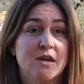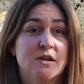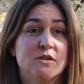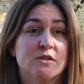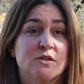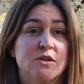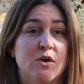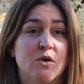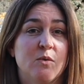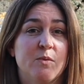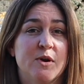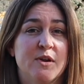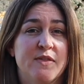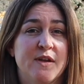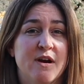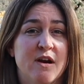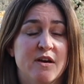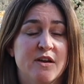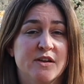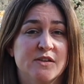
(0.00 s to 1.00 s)
so where
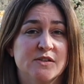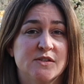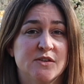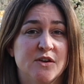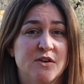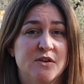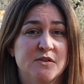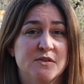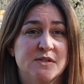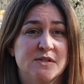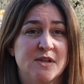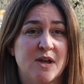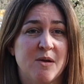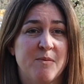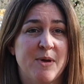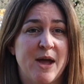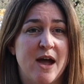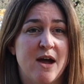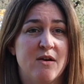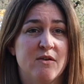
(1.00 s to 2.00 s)
there are concerns
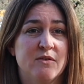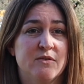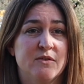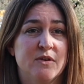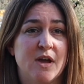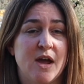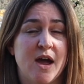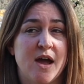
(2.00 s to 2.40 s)
about